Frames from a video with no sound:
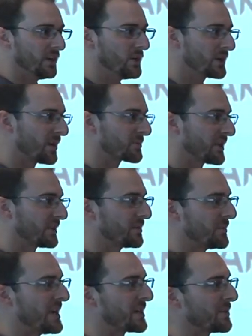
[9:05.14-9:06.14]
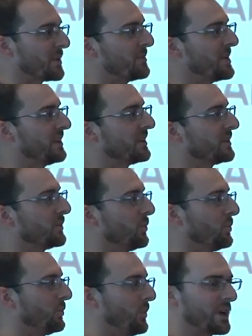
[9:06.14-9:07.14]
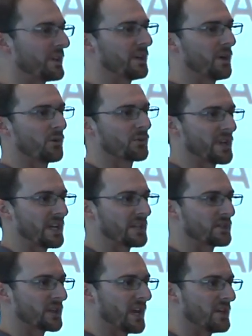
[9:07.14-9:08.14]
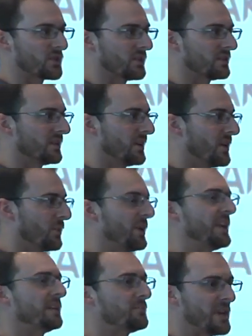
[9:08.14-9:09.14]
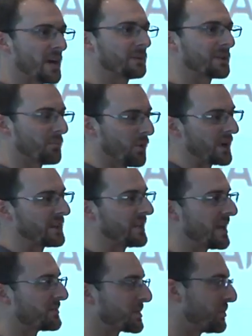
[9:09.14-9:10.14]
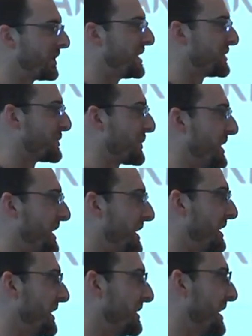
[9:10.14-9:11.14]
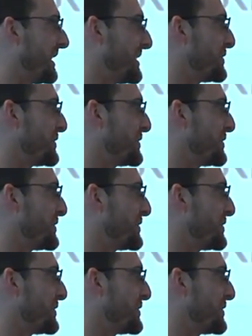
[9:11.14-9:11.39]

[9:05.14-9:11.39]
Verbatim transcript: who comes on the maker mobile, where do they go for that education? we need to be able to point them to places where they can get that